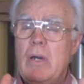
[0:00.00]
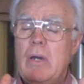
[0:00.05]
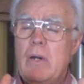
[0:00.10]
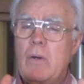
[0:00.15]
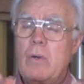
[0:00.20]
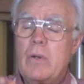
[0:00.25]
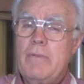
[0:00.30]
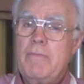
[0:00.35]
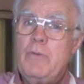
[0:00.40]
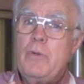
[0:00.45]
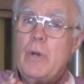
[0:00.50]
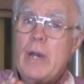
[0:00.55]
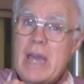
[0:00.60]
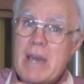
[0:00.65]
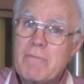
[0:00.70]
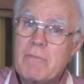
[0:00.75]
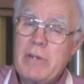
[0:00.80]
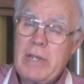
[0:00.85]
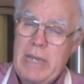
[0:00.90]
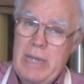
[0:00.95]
or if you
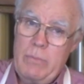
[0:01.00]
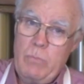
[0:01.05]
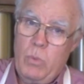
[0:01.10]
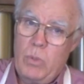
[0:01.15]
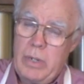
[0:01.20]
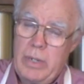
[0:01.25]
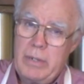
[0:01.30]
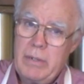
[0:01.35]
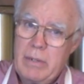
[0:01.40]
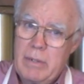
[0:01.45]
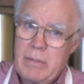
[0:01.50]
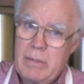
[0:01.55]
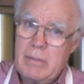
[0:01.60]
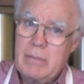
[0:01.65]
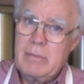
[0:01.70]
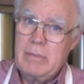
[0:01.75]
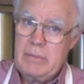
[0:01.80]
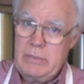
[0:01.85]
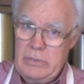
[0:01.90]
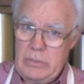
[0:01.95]
ever had one,
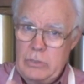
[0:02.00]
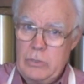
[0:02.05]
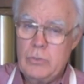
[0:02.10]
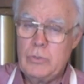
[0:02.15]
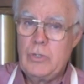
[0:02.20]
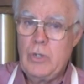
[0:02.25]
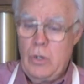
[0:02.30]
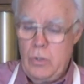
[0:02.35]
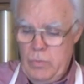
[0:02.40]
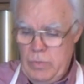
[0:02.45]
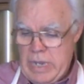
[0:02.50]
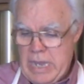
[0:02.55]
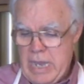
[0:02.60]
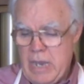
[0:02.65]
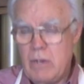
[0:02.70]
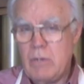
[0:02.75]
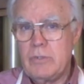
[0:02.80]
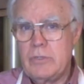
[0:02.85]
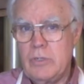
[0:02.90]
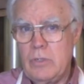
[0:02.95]
you'll know
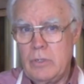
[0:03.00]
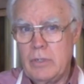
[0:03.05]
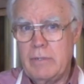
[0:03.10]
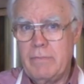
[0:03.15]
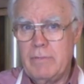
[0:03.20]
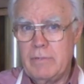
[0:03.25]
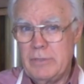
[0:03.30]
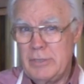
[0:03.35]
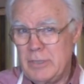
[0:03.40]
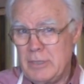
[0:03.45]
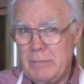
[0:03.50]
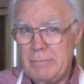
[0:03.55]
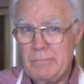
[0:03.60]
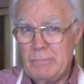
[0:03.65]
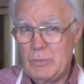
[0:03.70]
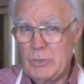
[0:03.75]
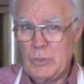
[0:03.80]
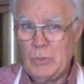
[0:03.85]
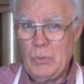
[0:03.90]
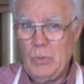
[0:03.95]
now to look for
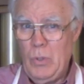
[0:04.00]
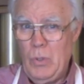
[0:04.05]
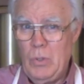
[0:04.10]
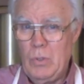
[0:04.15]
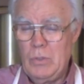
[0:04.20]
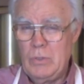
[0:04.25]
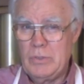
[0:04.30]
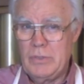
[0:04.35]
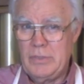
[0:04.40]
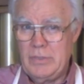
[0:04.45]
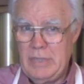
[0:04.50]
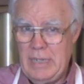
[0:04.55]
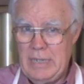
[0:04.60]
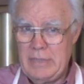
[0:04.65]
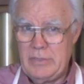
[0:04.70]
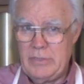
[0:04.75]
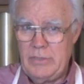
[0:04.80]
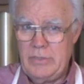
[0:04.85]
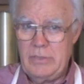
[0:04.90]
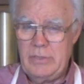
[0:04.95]
some screw holes.
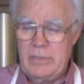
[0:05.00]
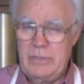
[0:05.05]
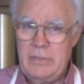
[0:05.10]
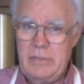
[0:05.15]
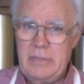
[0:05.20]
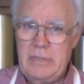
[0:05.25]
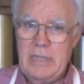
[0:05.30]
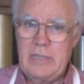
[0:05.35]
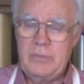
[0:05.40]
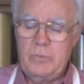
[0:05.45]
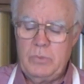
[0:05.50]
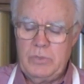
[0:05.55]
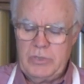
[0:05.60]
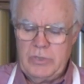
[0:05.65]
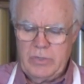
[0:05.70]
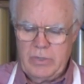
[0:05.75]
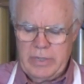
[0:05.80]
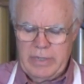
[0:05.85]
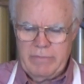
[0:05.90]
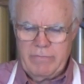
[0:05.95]
That's
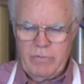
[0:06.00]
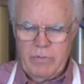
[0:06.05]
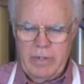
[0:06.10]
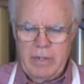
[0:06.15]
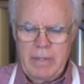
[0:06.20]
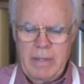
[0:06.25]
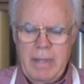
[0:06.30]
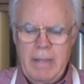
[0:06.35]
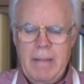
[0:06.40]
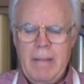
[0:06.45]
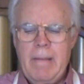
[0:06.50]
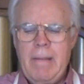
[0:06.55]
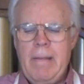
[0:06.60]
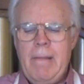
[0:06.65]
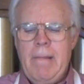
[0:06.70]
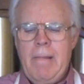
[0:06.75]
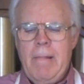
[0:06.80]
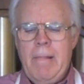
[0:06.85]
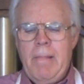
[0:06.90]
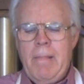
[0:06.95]
what you're looking for.
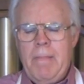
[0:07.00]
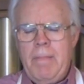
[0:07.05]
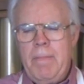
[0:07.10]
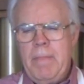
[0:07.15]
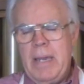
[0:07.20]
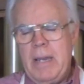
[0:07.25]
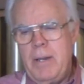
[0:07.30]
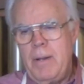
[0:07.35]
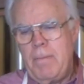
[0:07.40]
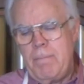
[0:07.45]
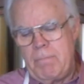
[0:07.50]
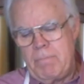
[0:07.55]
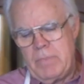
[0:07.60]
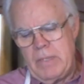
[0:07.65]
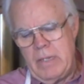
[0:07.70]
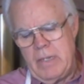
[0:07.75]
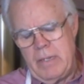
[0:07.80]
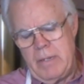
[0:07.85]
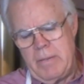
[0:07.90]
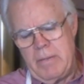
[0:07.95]
Now,
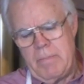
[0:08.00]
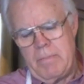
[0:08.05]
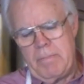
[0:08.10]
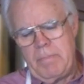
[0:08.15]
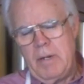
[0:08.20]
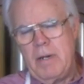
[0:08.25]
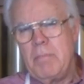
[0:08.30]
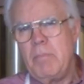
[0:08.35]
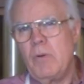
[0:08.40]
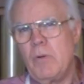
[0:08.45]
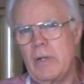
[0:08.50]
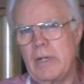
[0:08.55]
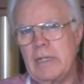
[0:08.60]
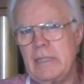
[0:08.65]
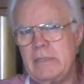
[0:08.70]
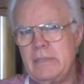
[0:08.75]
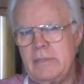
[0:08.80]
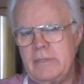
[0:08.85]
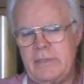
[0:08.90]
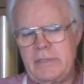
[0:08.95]
pump
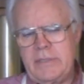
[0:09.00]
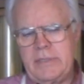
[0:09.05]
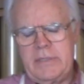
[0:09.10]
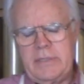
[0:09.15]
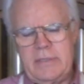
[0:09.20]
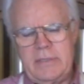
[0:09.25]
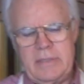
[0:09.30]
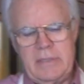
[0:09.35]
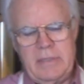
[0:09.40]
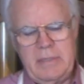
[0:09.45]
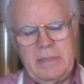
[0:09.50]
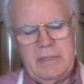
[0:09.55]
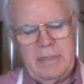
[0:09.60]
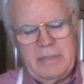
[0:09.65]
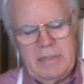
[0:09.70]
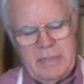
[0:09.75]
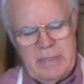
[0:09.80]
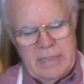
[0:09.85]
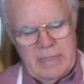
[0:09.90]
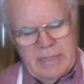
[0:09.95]
organs,
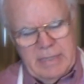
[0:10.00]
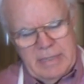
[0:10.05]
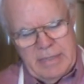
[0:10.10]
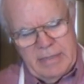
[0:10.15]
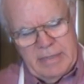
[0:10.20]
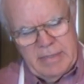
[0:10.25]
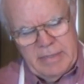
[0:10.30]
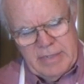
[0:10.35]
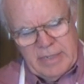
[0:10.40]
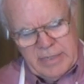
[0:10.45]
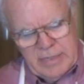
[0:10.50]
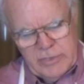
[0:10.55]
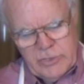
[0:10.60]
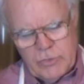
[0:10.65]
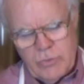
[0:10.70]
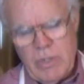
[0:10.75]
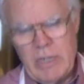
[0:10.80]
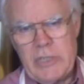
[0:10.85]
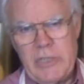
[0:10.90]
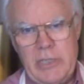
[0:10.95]
the
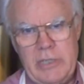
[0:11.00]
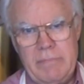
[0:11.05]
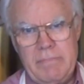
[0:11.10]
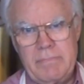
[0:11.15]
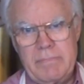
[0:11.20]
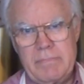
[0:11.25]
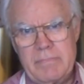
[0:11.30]
construction.